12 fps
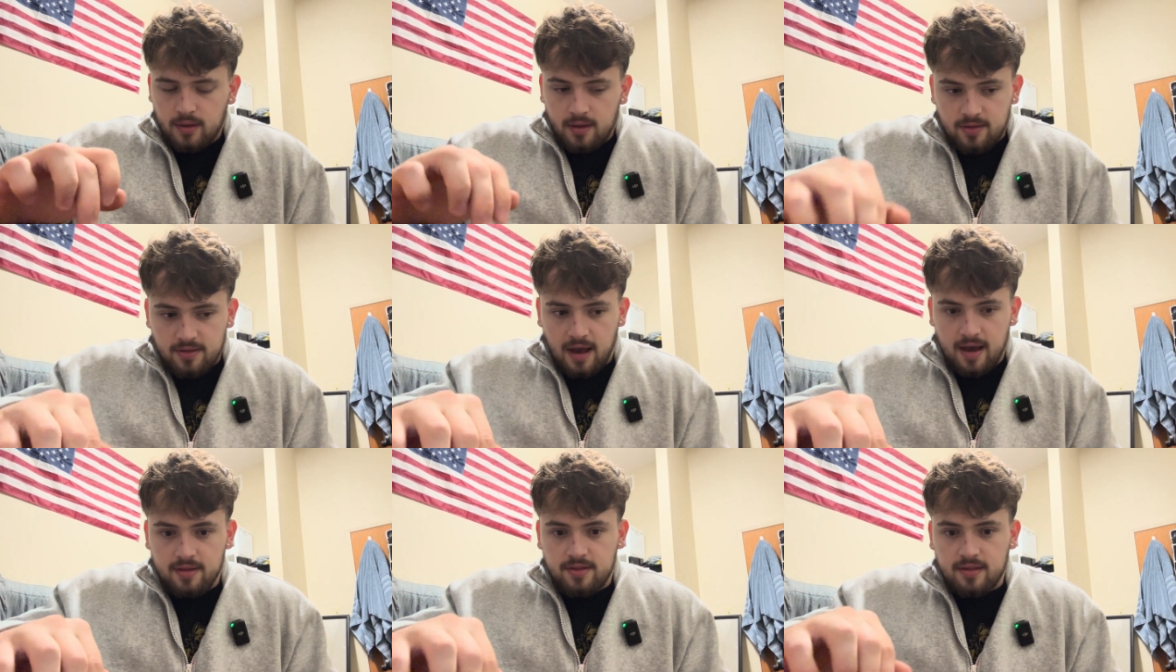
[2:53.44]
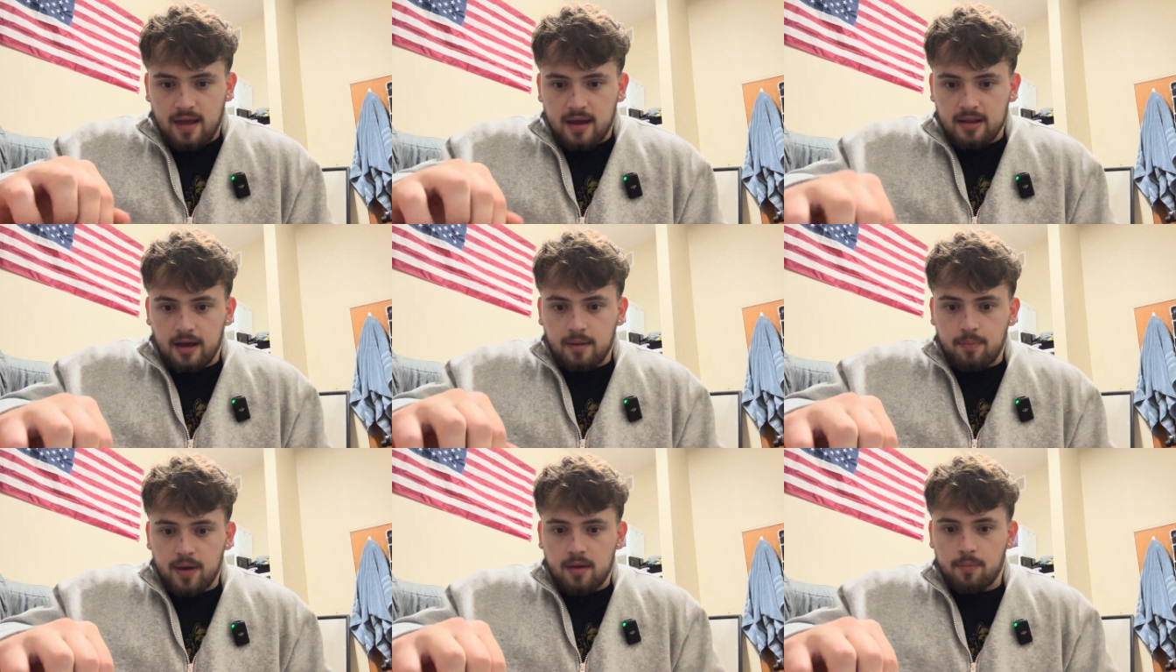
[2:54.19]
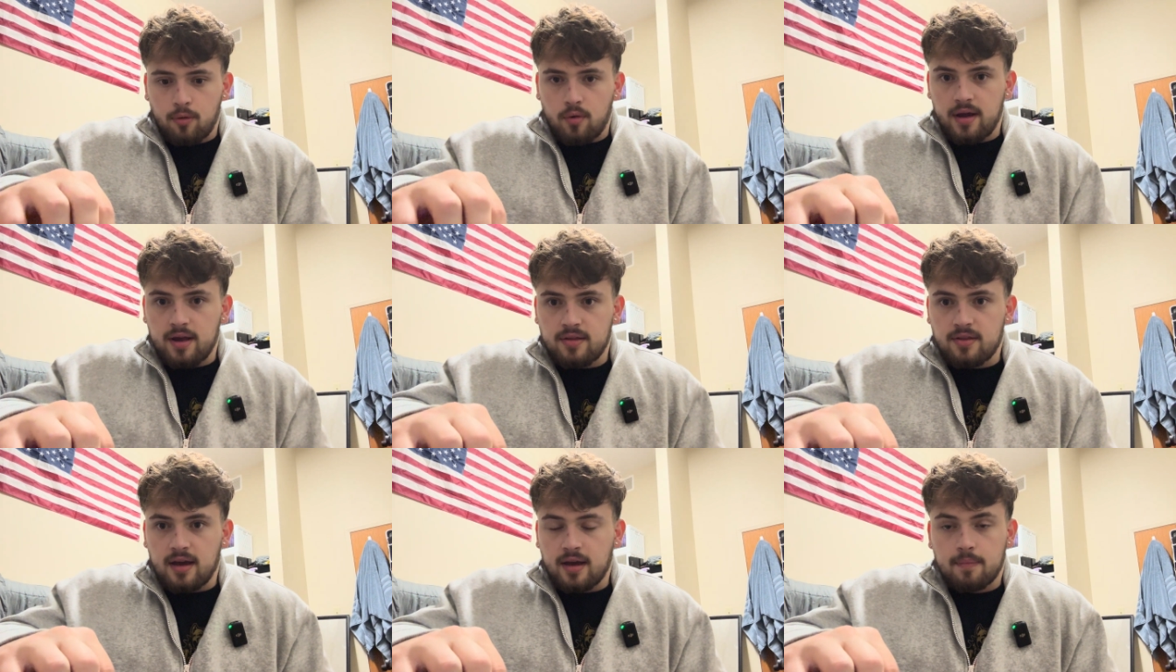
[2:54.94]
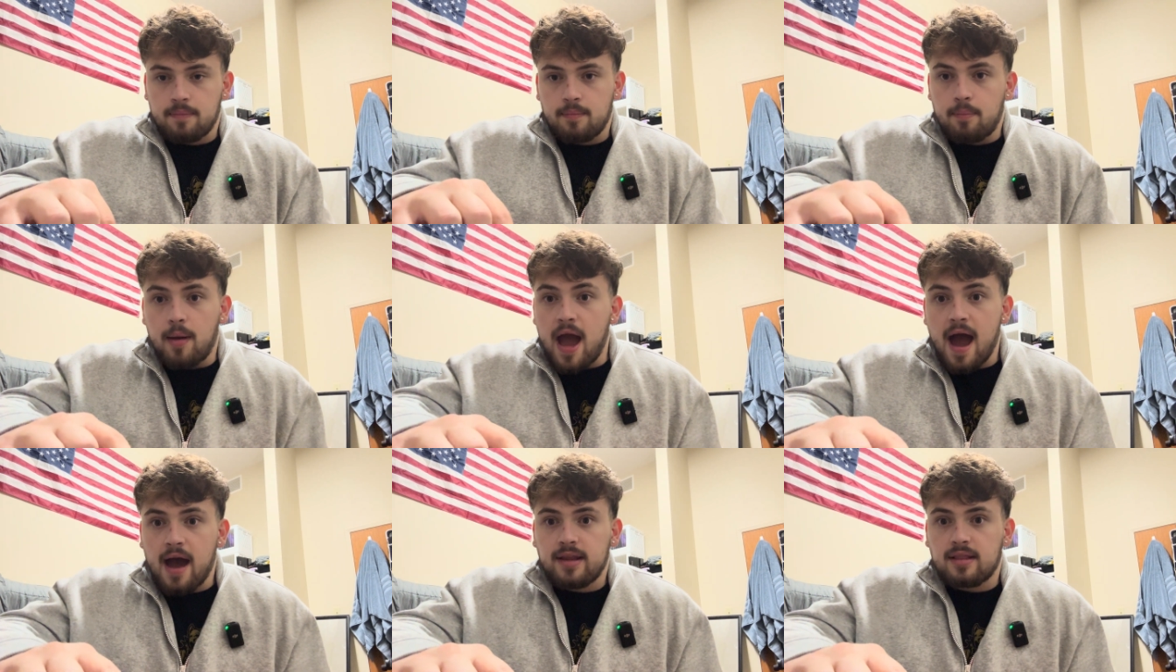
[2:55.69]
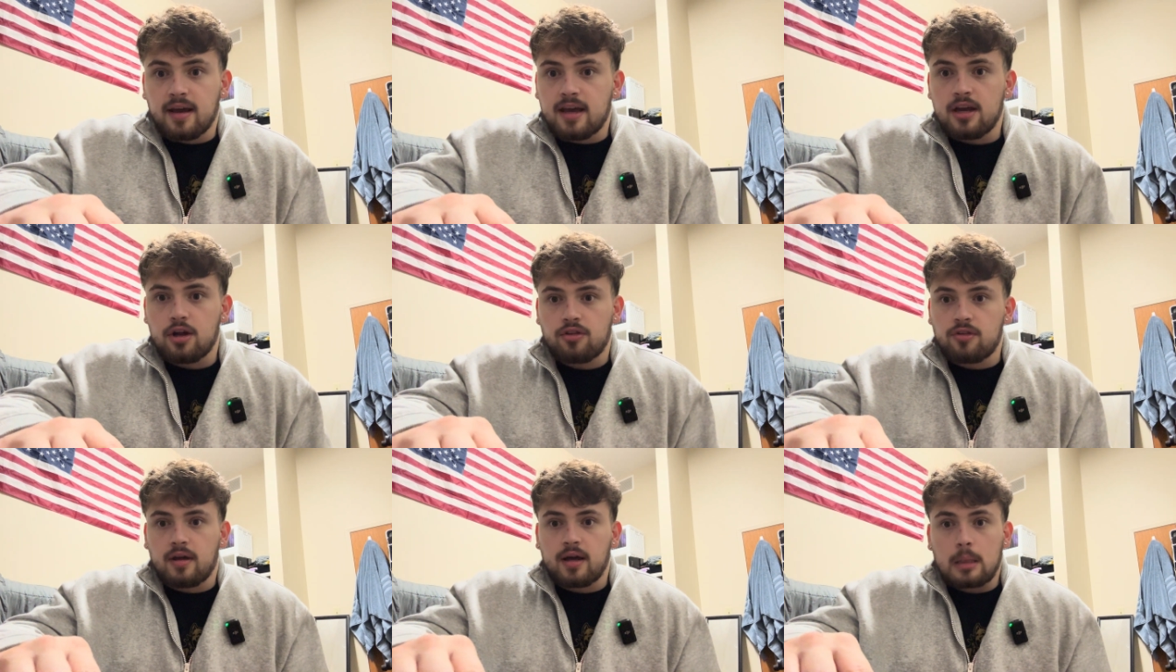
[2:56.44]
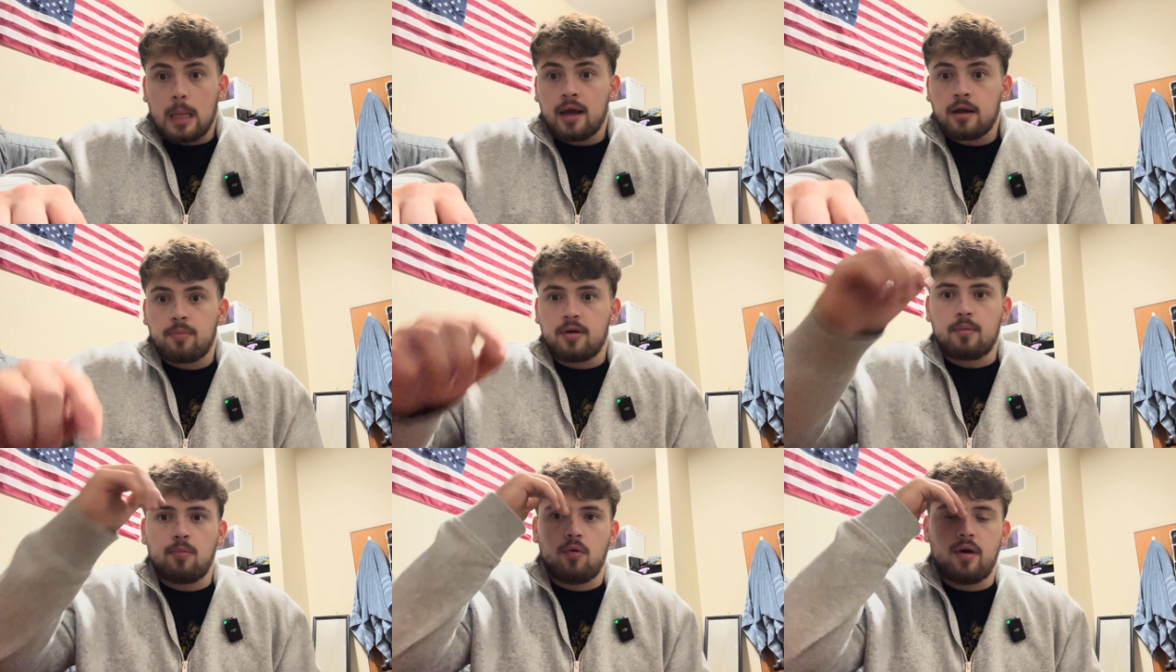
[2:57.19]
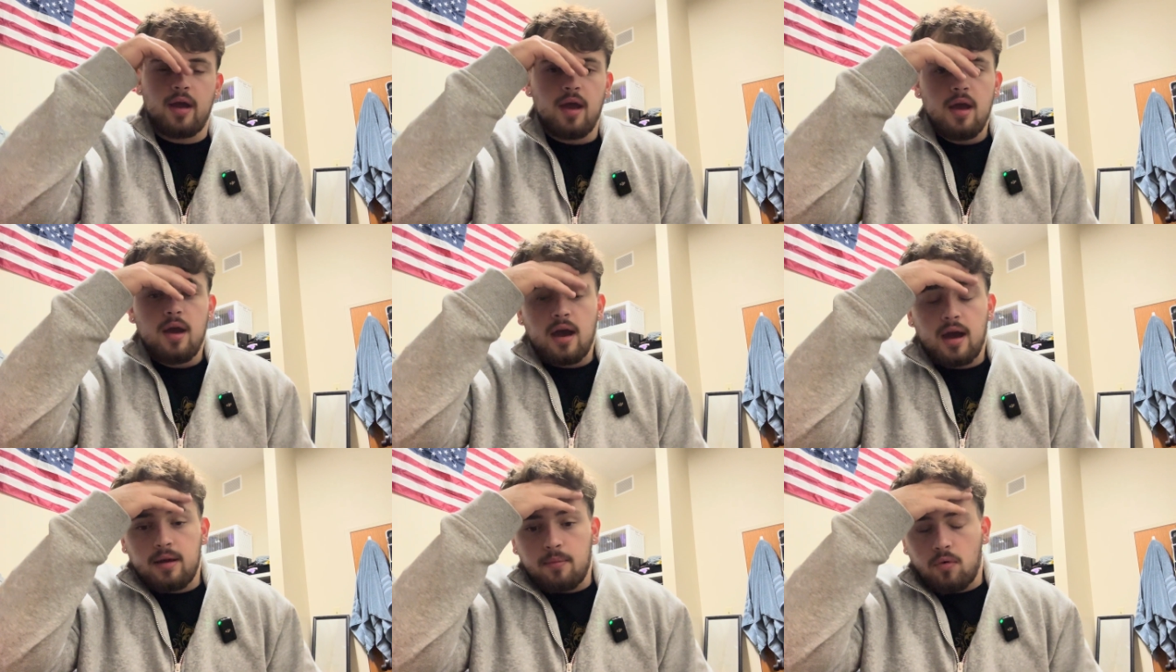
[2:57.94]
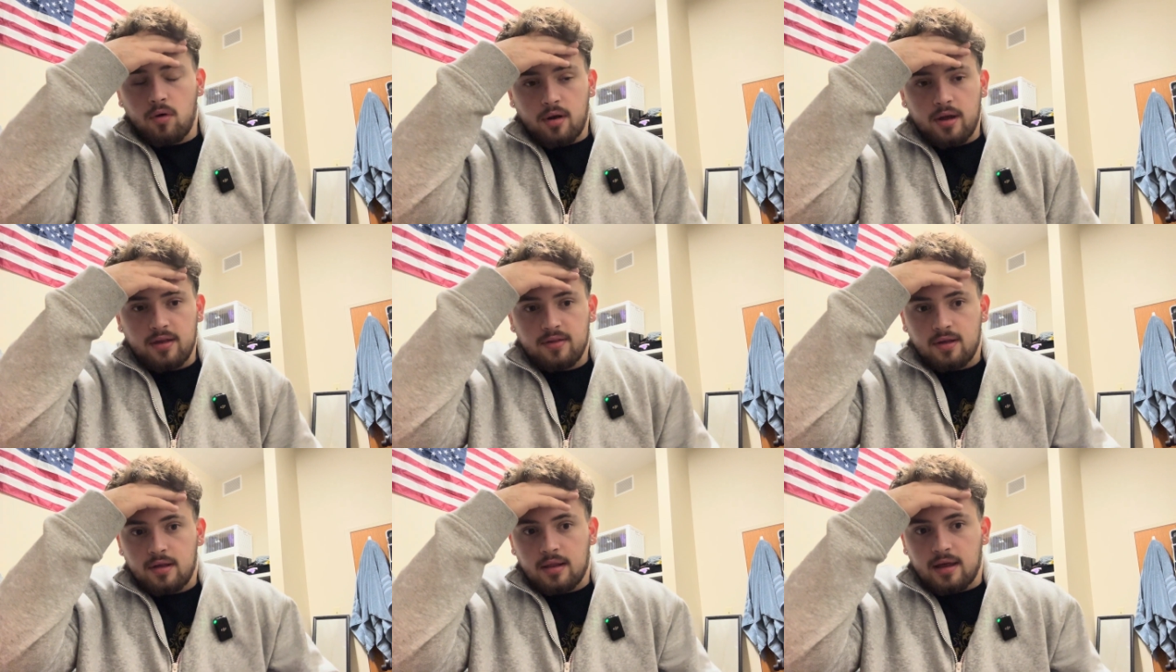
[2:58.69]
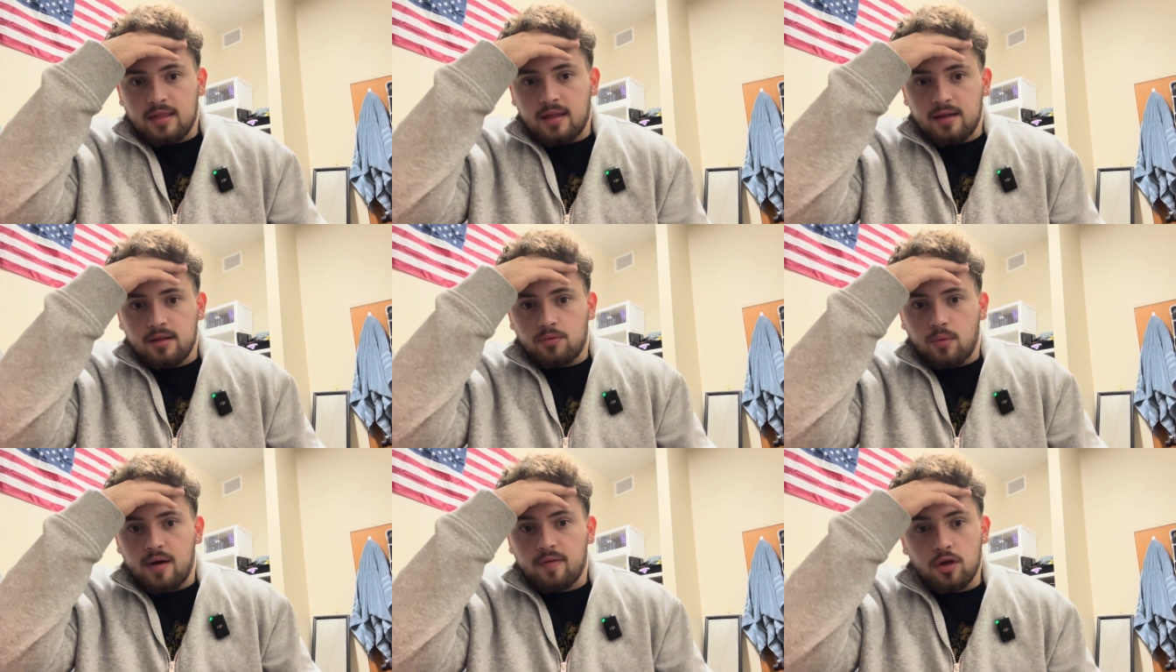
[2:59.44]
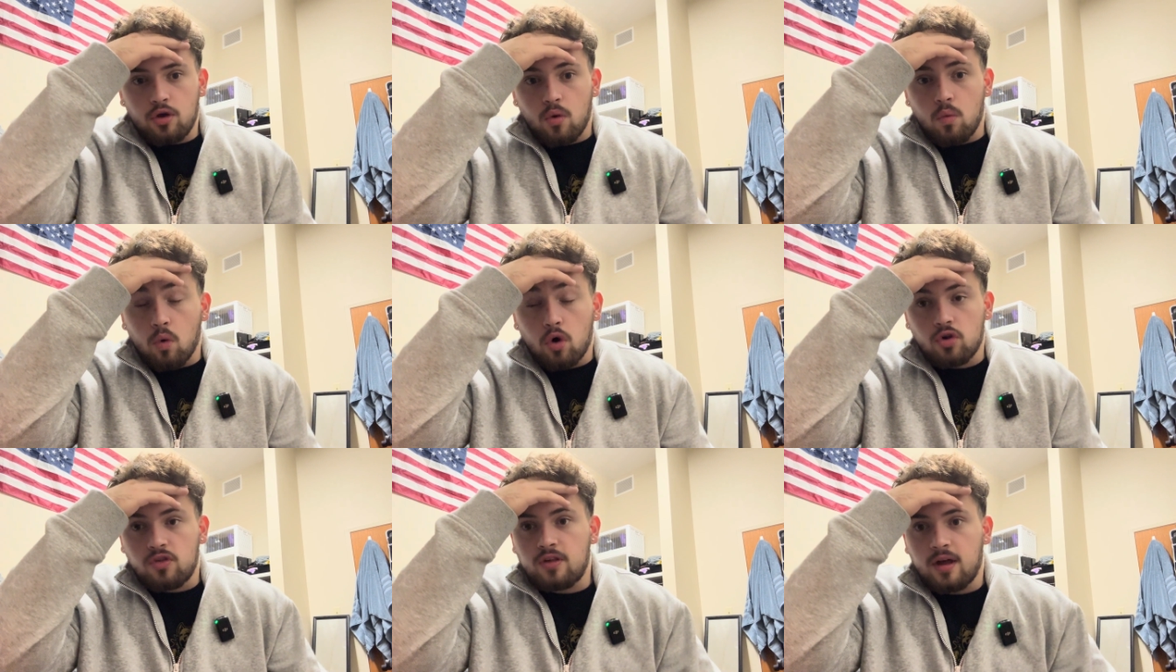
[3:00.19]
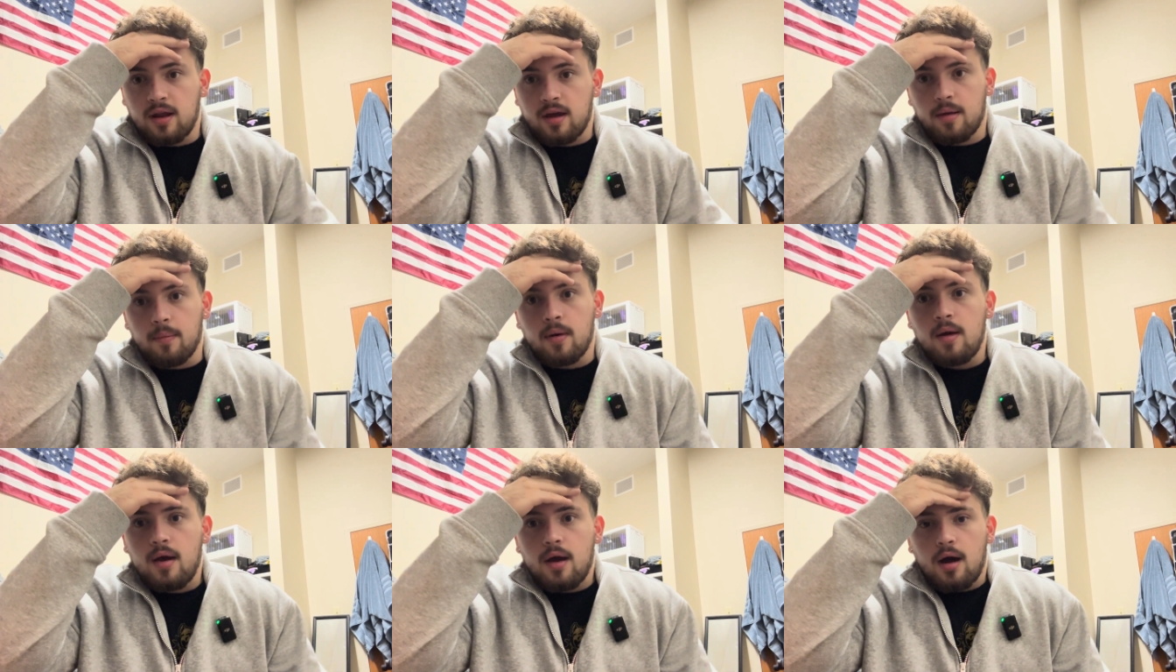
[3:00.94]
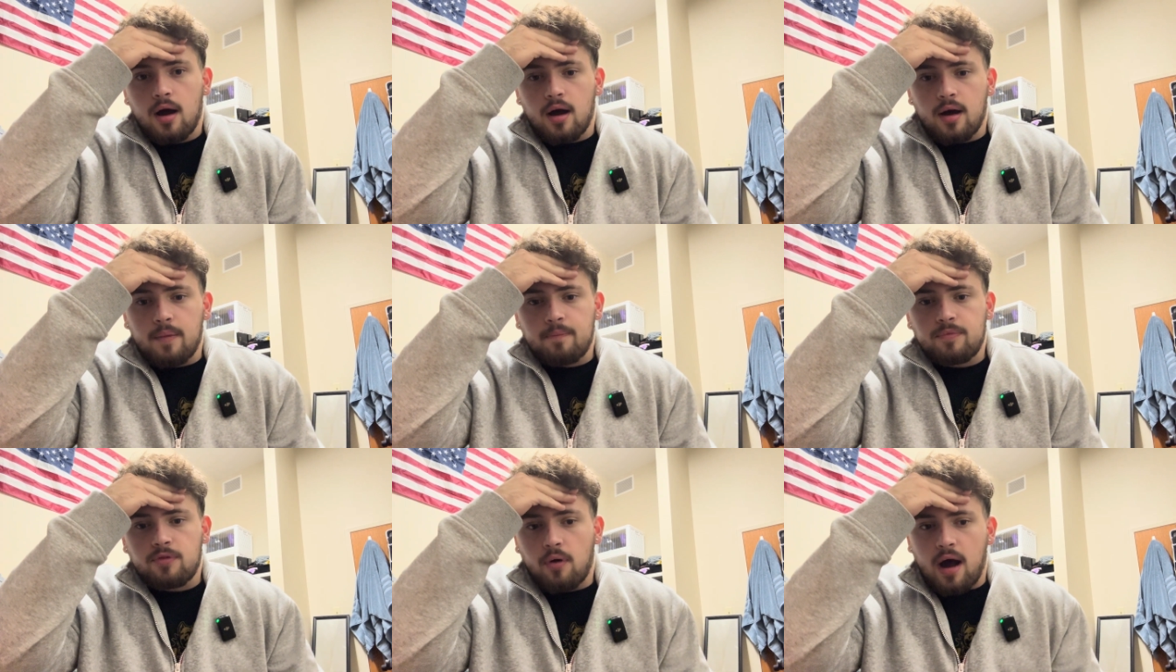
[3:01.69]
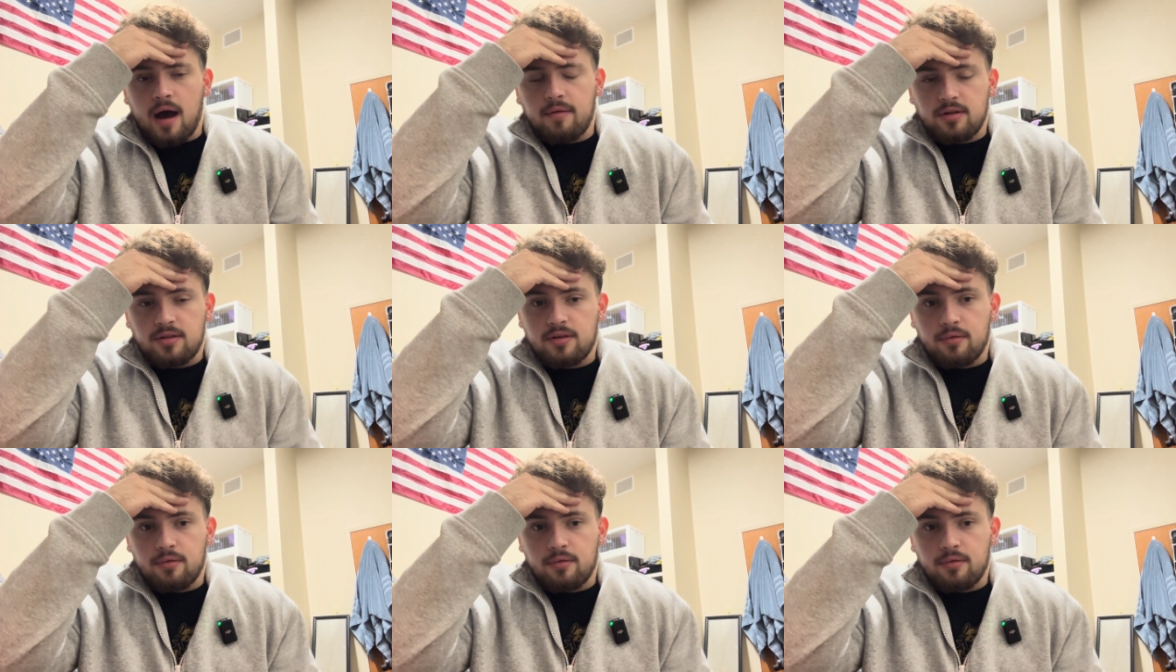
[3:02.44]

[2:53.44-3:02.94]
says that like Big Boy is like bad, like he doesn't like Big Boy anymore. He's like telling his wife like you're worse than him. So obviously